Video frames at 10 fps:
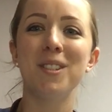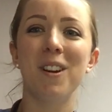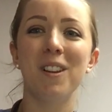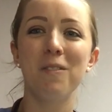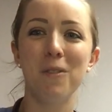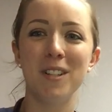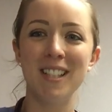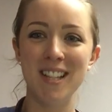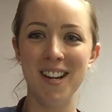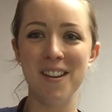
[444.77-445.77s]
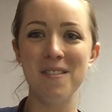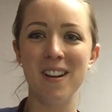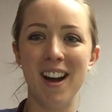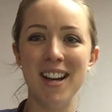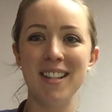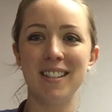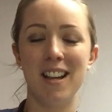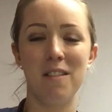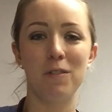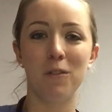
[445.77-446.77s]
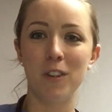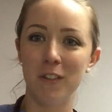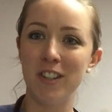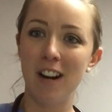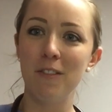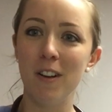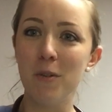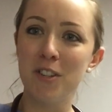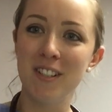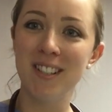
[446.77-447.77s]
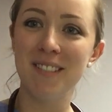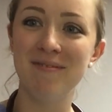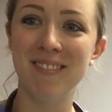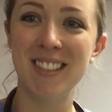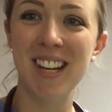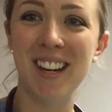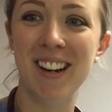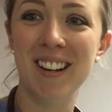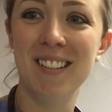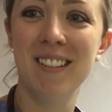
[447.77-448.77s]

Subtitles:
So I look forward to seeing you guys, and feel free to reach out if you have questions. Take care.